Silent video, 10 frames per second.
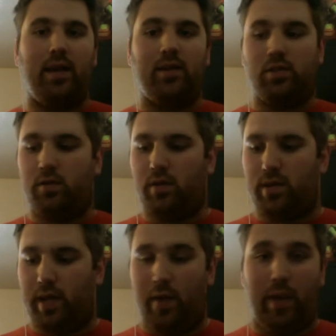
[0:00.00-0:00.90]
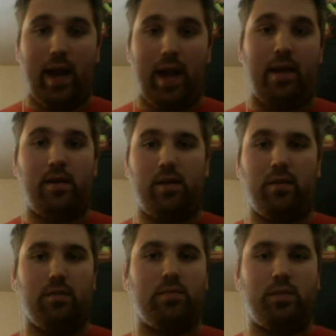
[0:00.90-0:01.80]
And so today we had, you
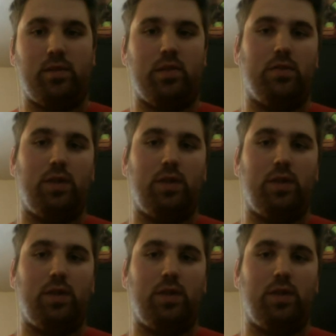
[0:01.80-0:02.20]
know, 2